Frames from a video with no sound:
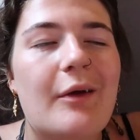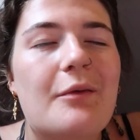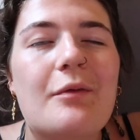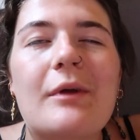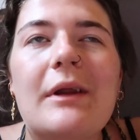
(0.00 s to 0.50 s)
go
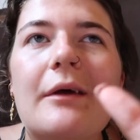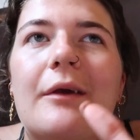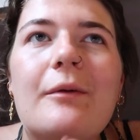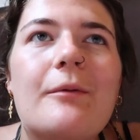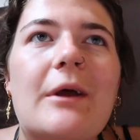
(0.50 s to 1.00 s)
to a little
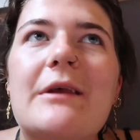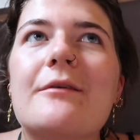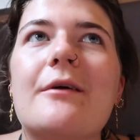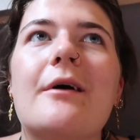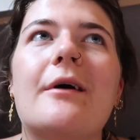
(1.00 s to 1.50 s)
cute
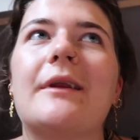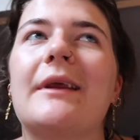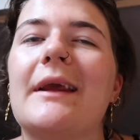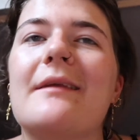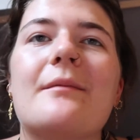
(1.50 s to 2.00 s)

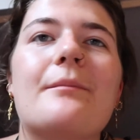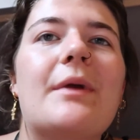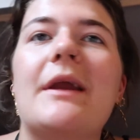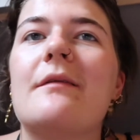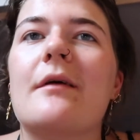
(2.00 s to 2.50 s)
restaurant, get some
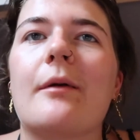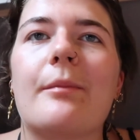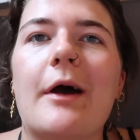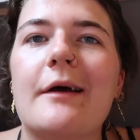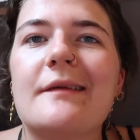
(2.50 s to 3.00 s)
pizza or
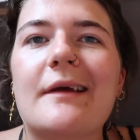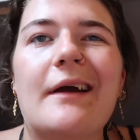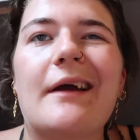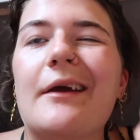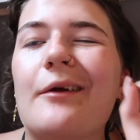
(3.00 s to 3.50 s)
pasta
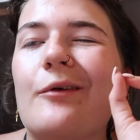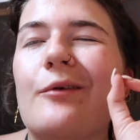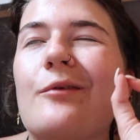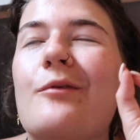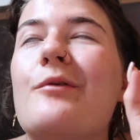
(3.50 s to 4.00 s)
and a
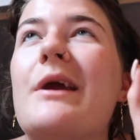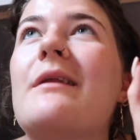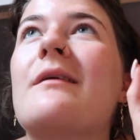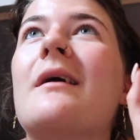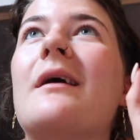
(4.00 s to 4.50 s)

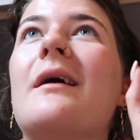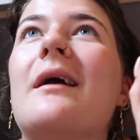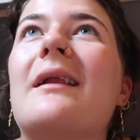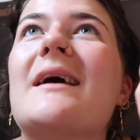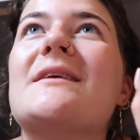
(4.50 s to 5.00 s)
great
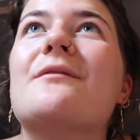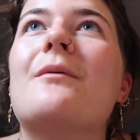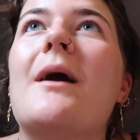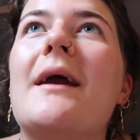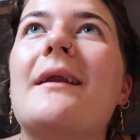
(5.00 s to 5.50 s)
glass of
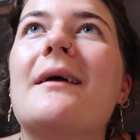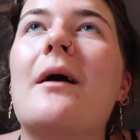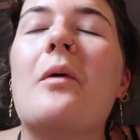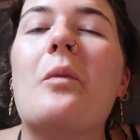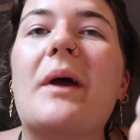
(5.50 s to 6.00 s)
wine.
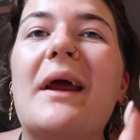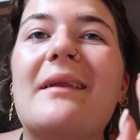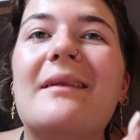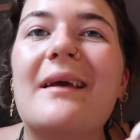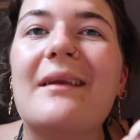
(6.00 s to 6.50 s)
What I
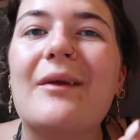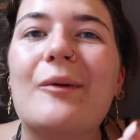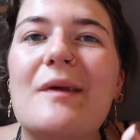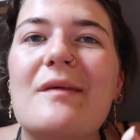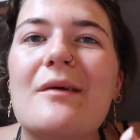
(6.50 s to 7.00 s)
did
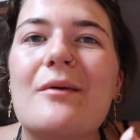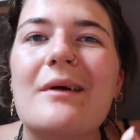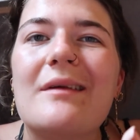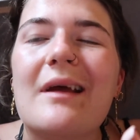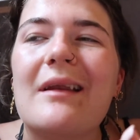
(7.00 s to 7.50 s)
notice though
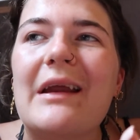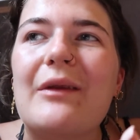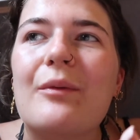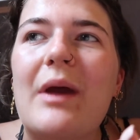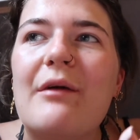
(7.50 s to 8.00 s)
is that they
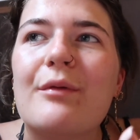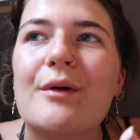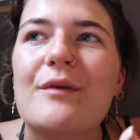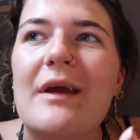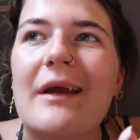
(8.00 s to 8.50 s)
don't have
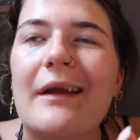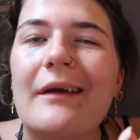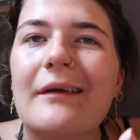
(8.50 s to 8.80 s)
rosé,